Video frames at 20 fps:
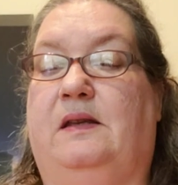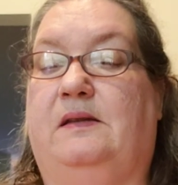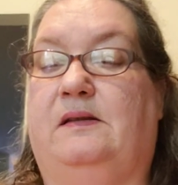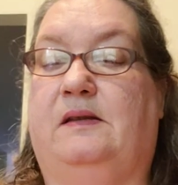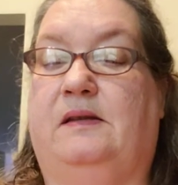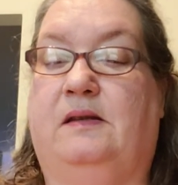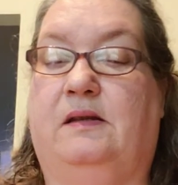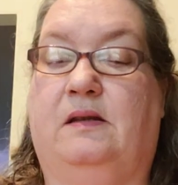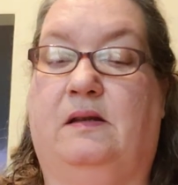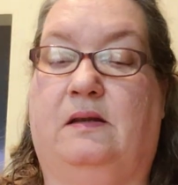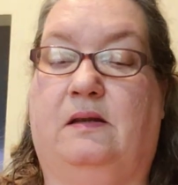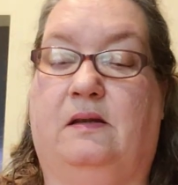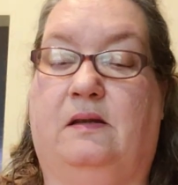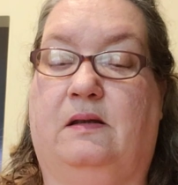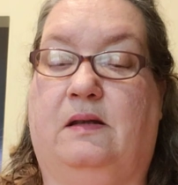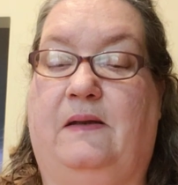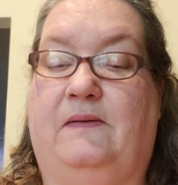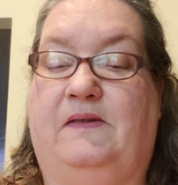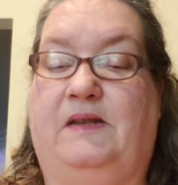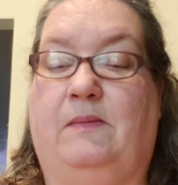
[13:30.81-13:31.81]
this,
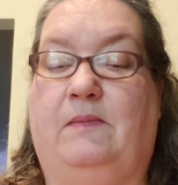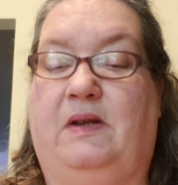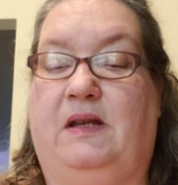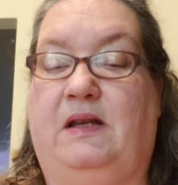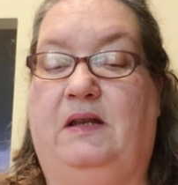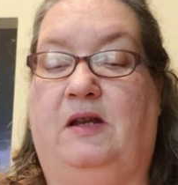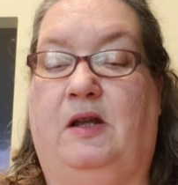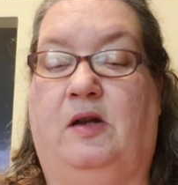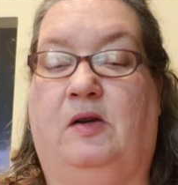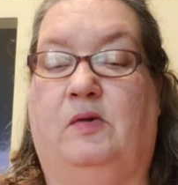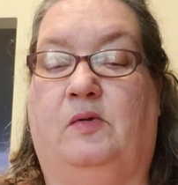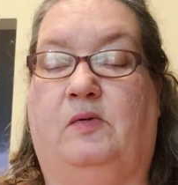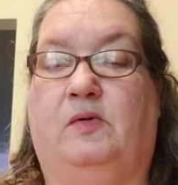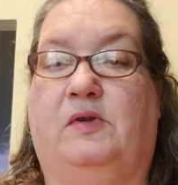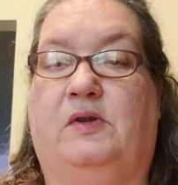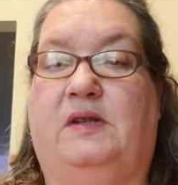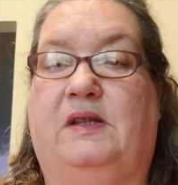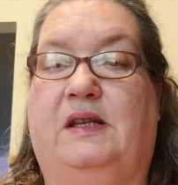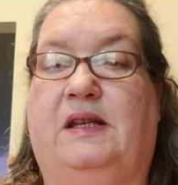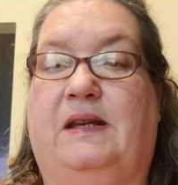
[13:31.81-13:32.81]
if somebody
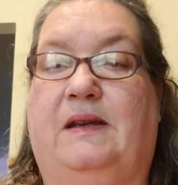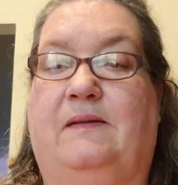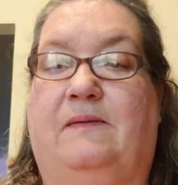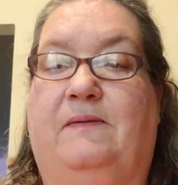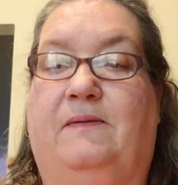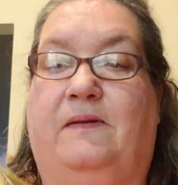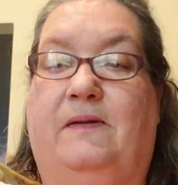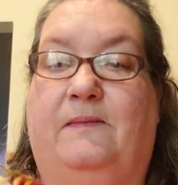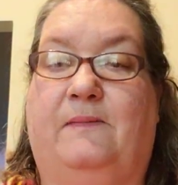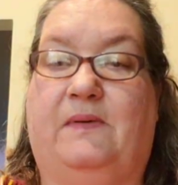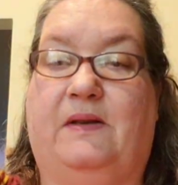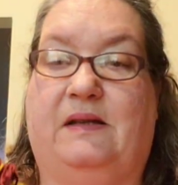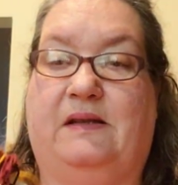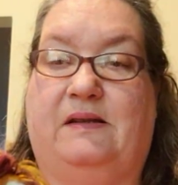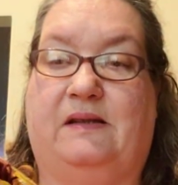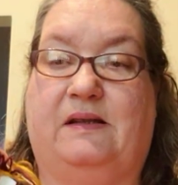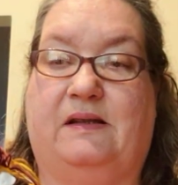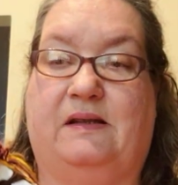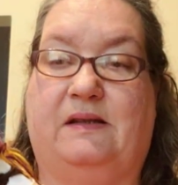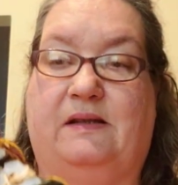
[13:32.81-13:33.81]
knows if
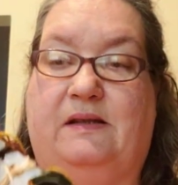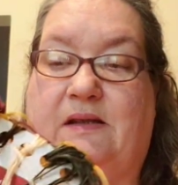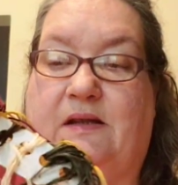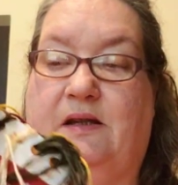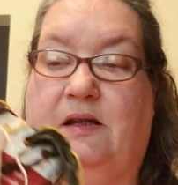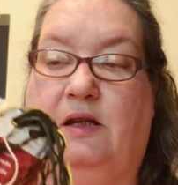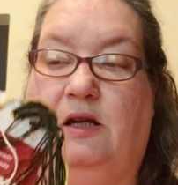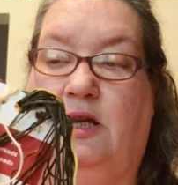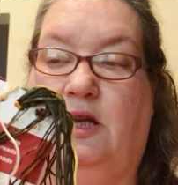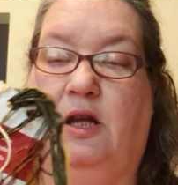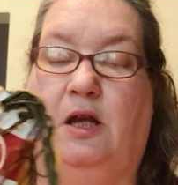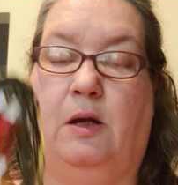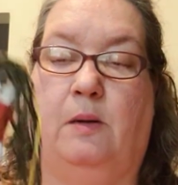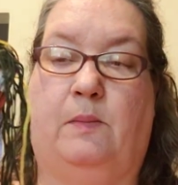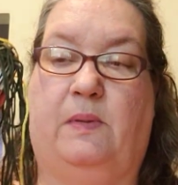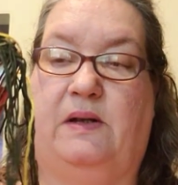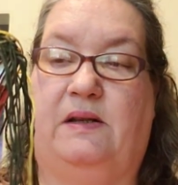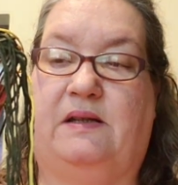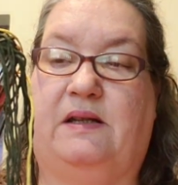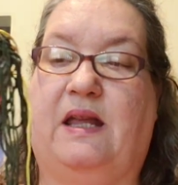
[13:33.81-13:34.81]
this is,
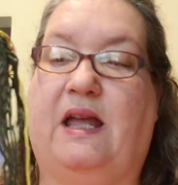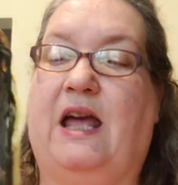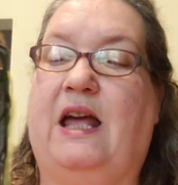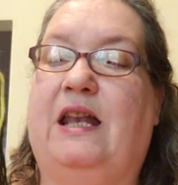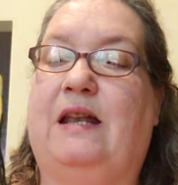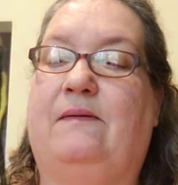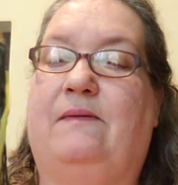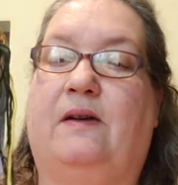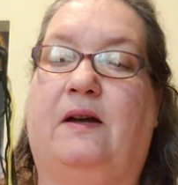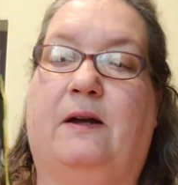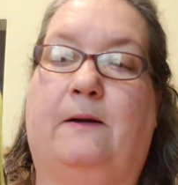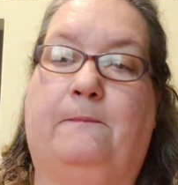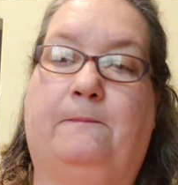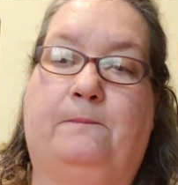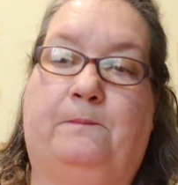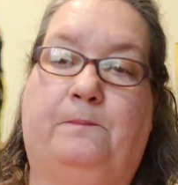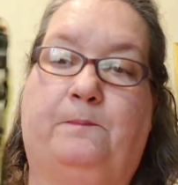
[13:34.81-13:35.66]
but it's kind of a,